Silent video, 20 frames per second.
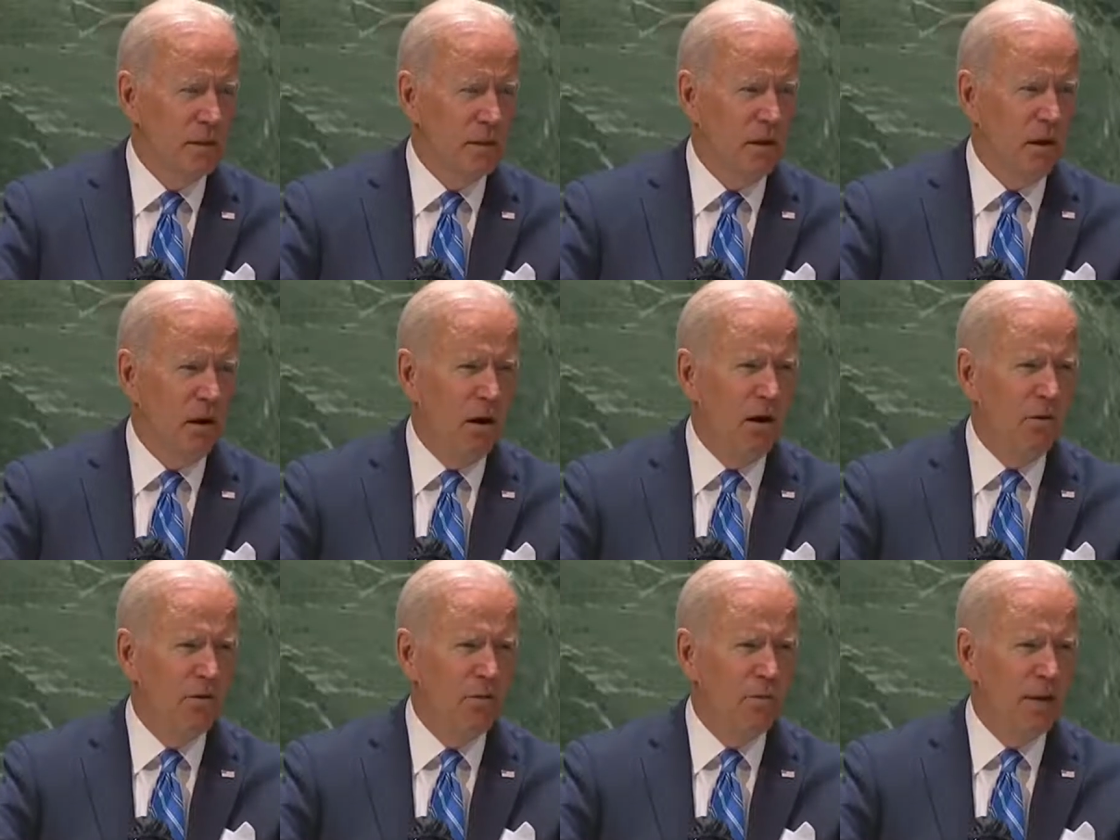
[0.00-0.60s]

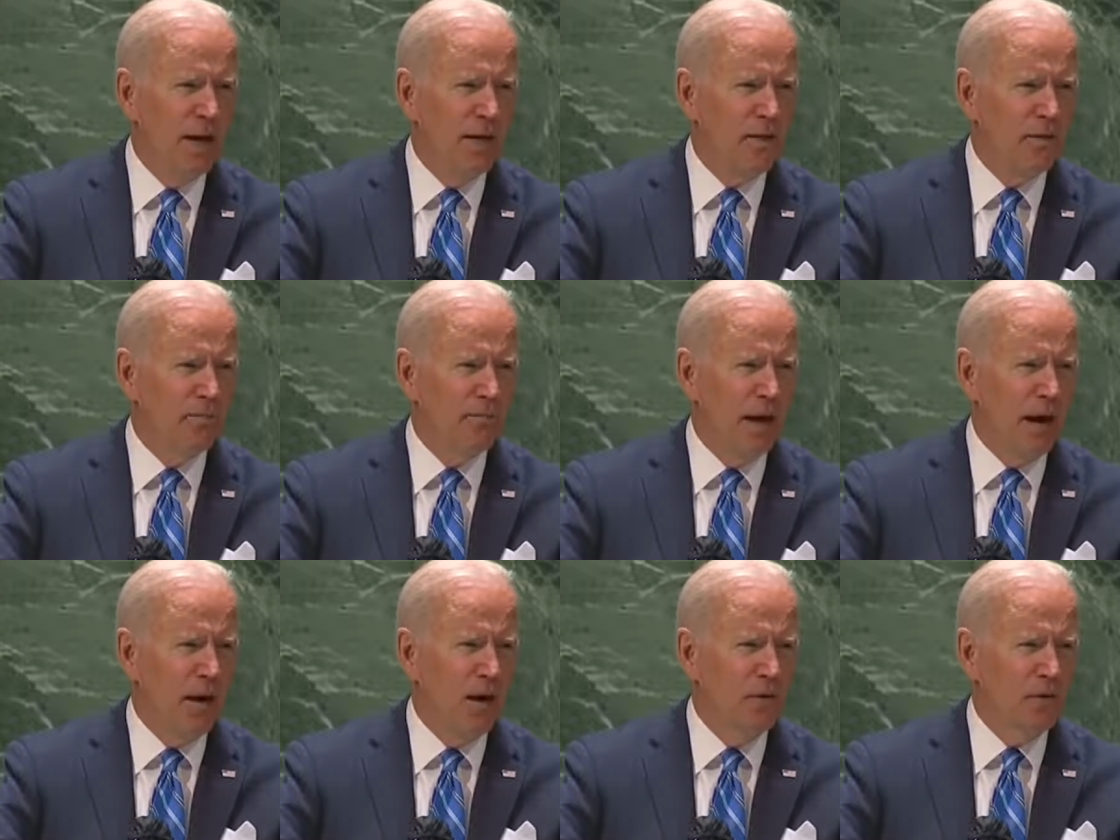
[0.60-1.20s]
All of the major
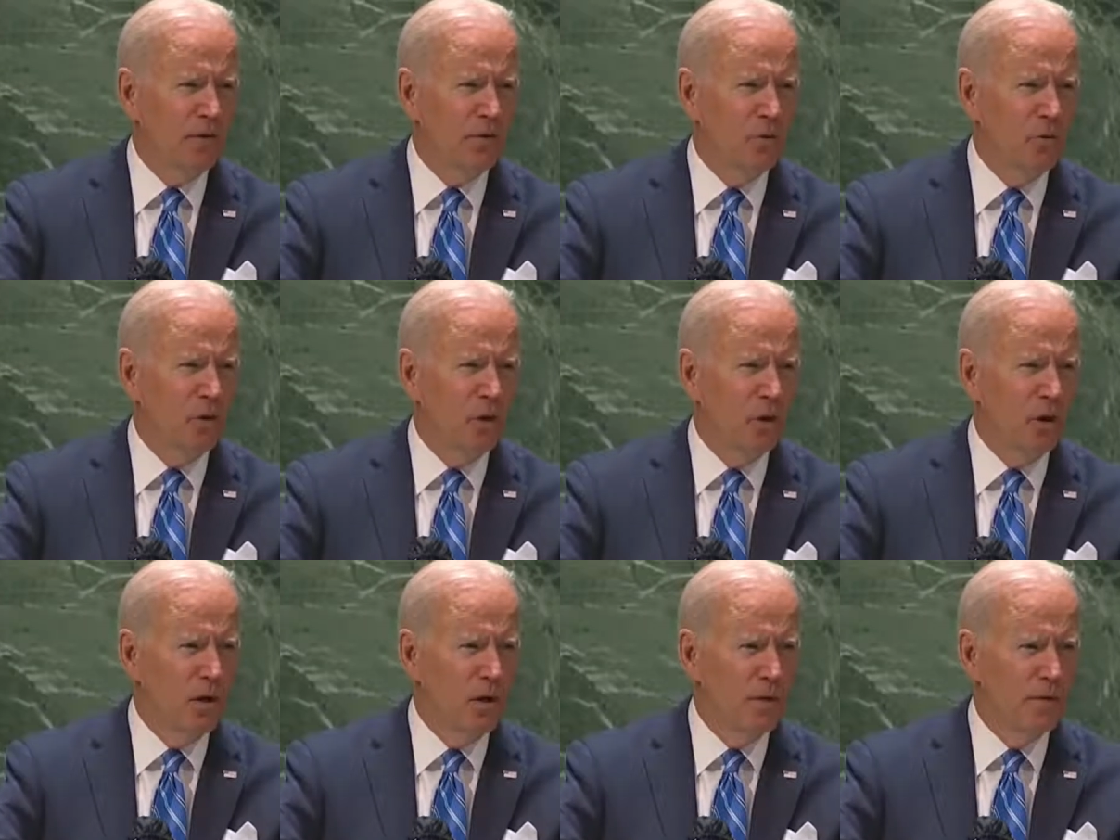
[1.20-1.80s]
powers of the
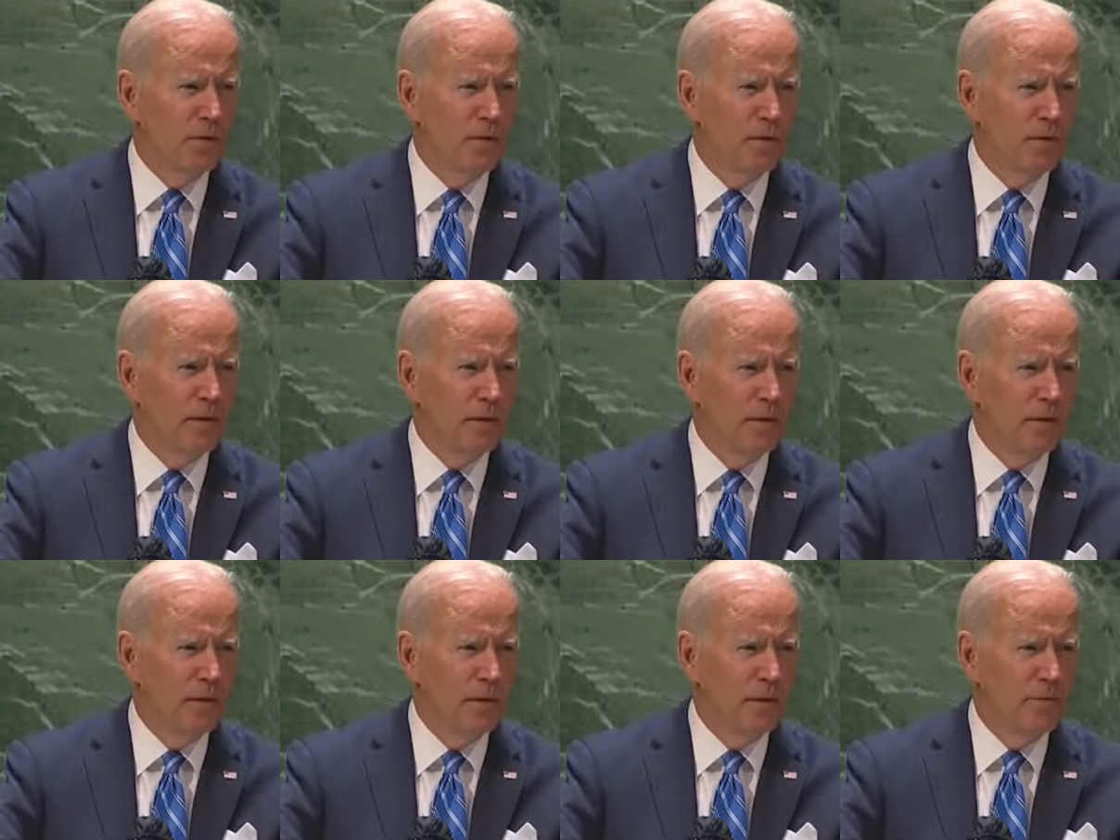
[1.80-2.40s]
world
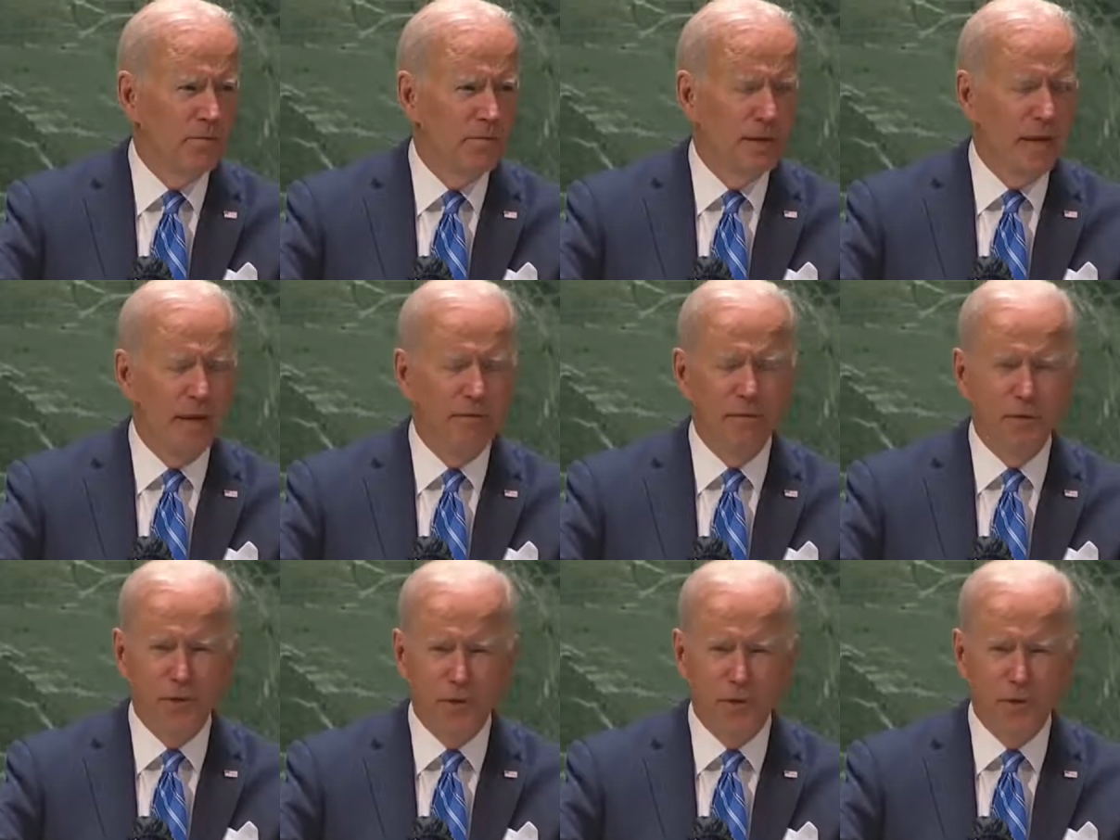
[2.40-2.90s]
have a